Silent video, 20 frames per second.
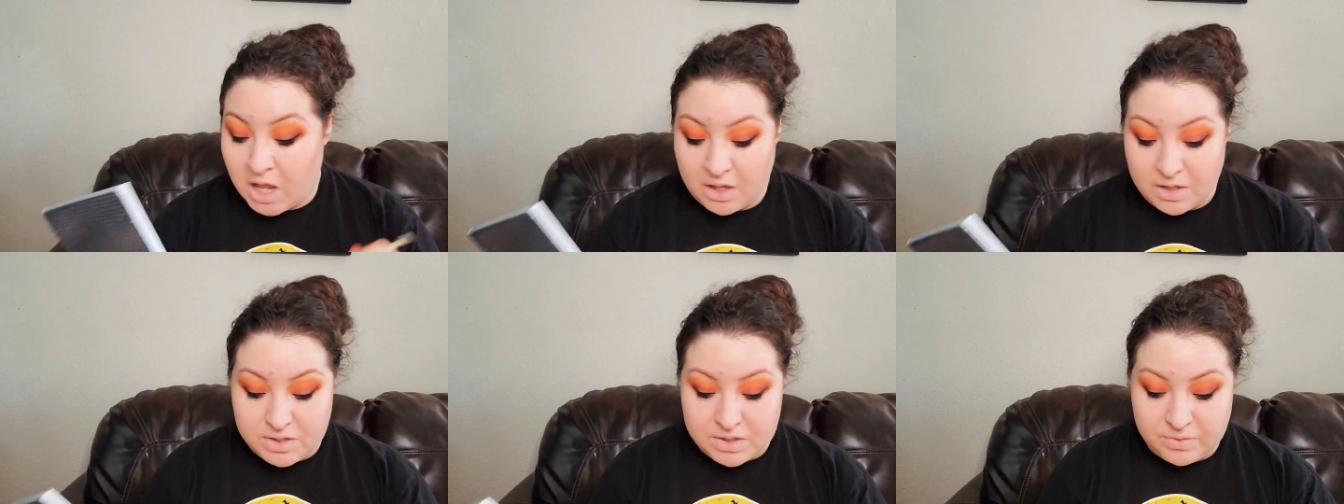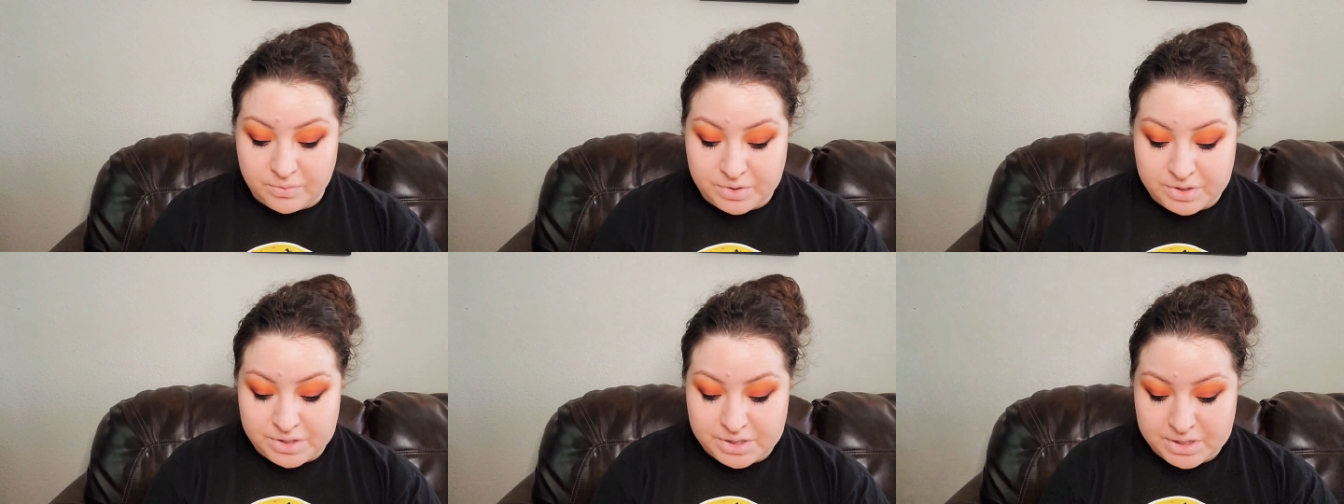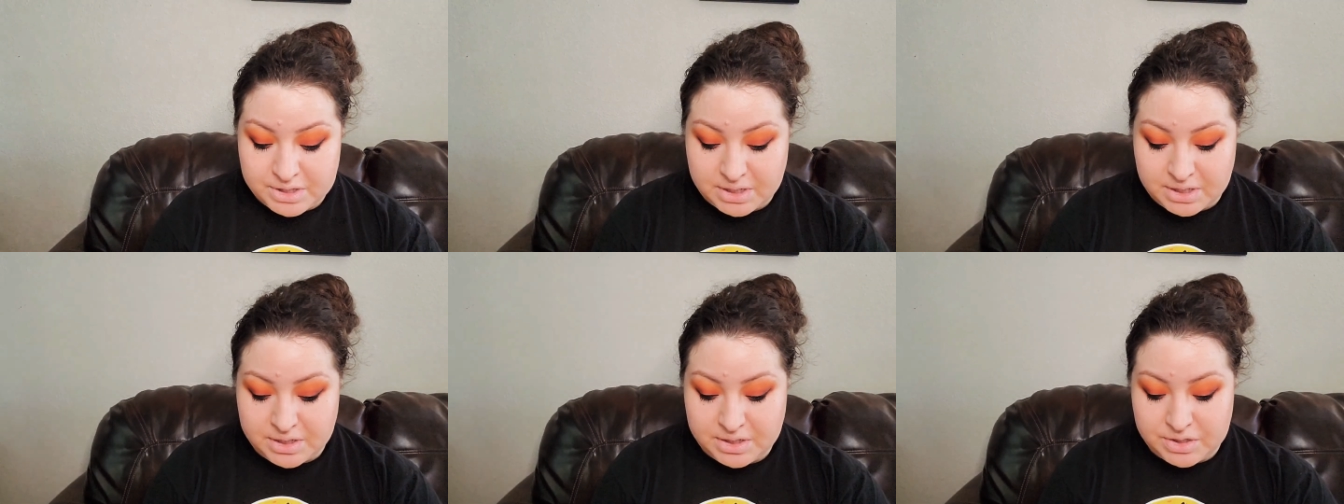So we're just
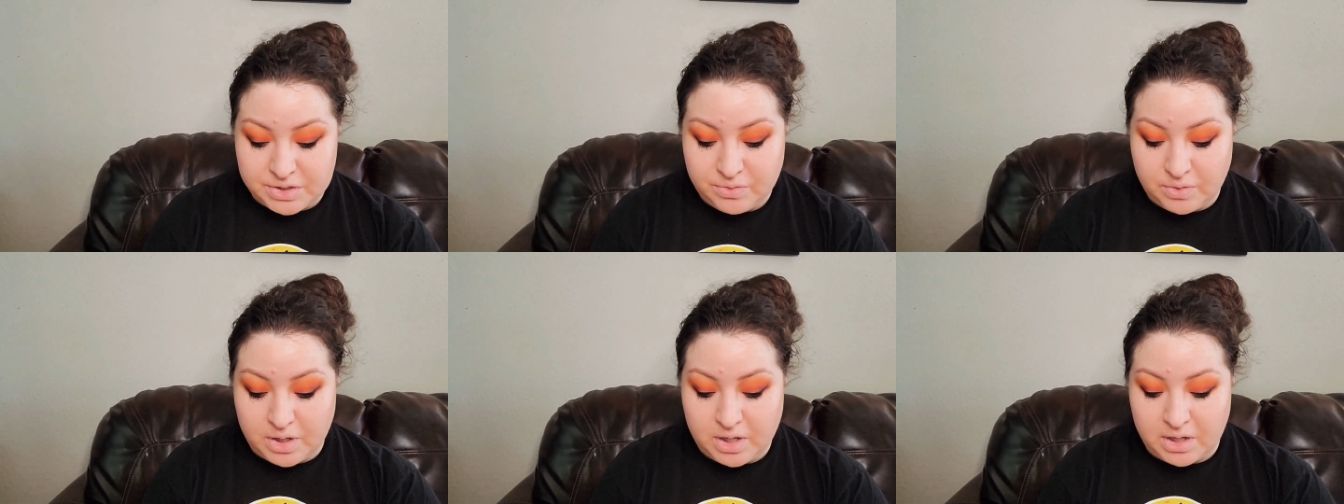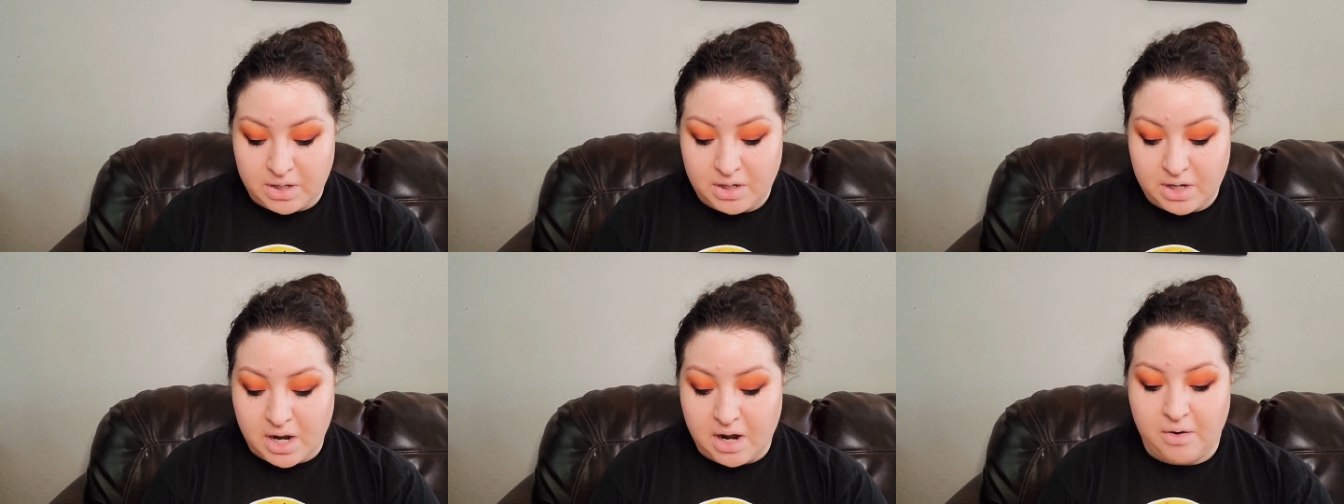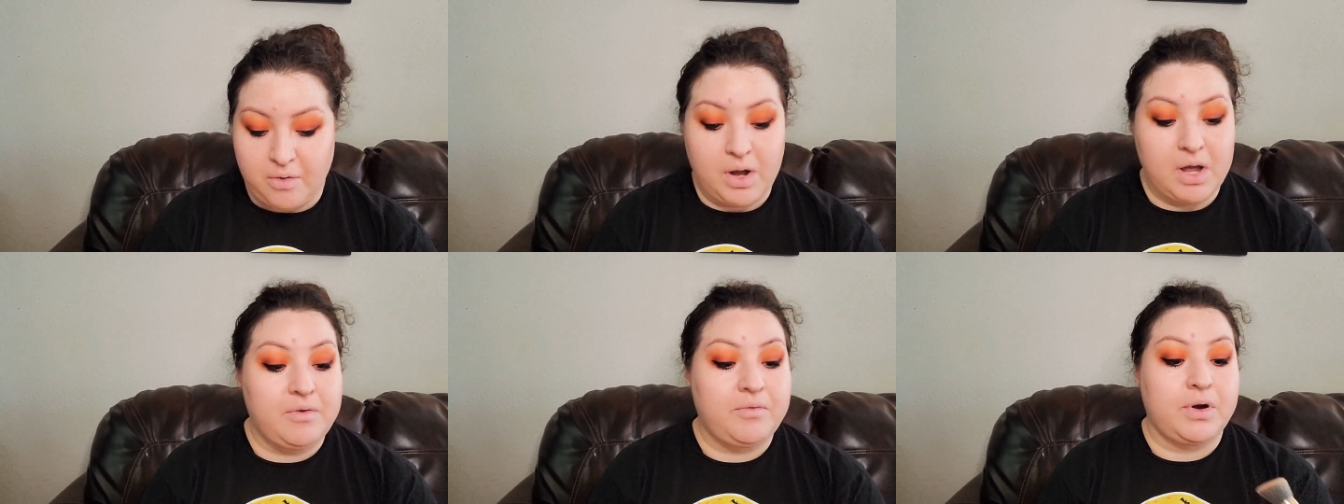gonna do it
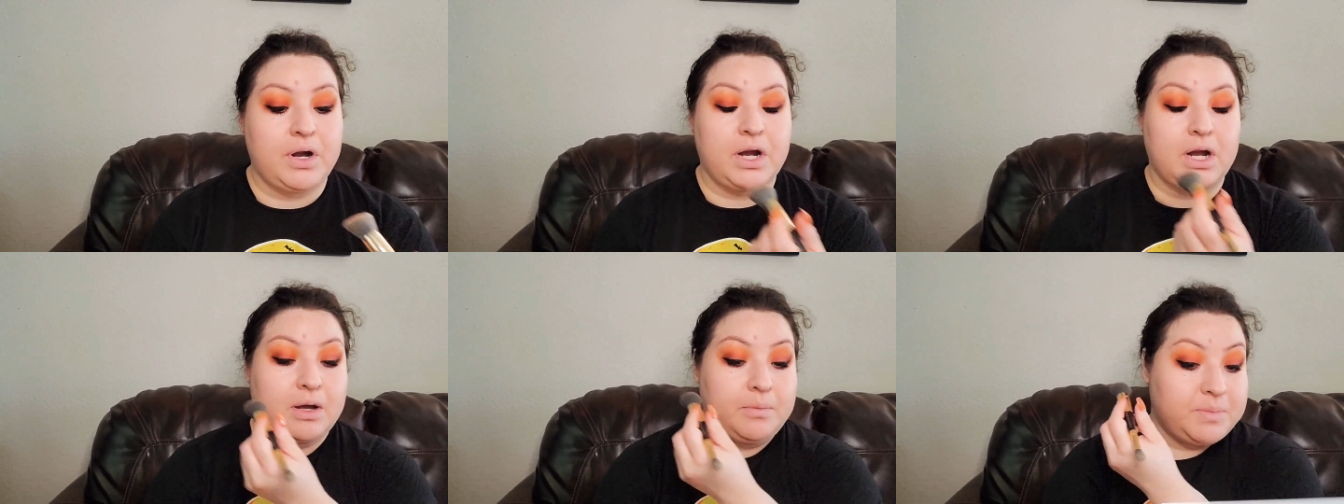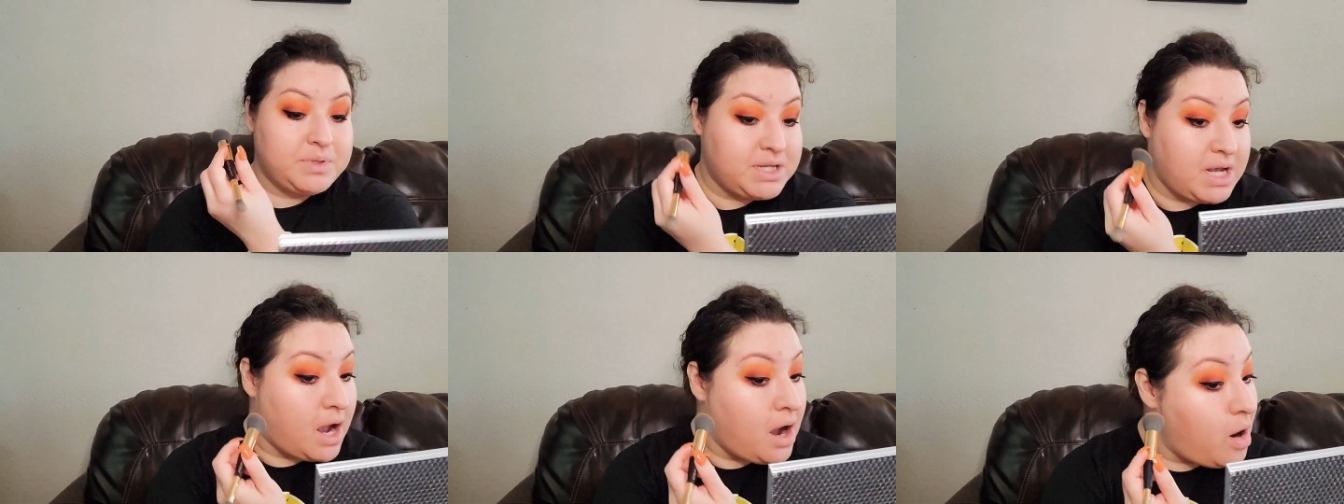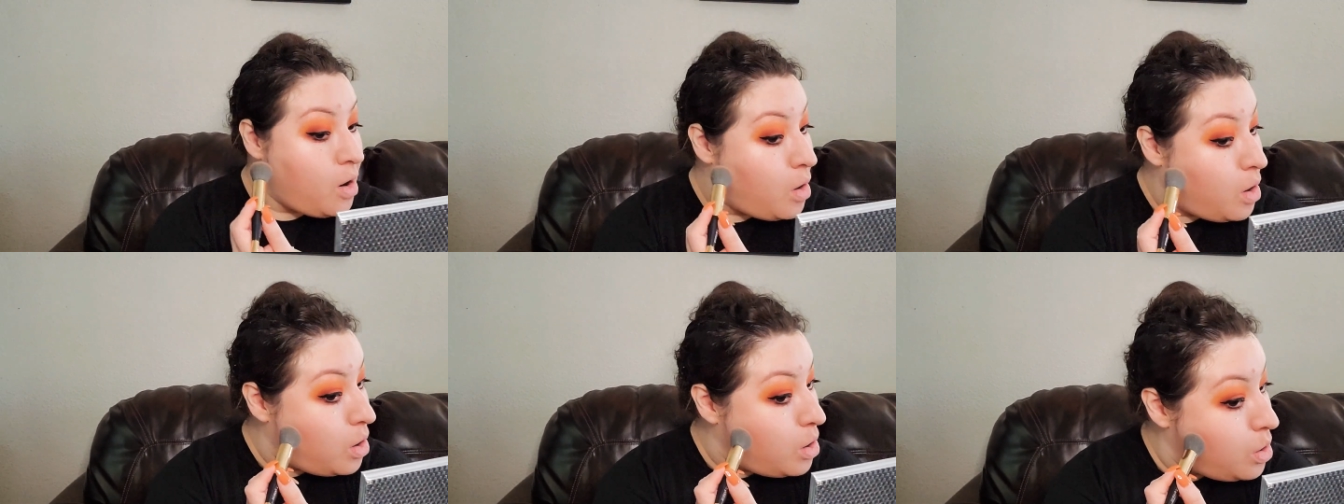however it comes out.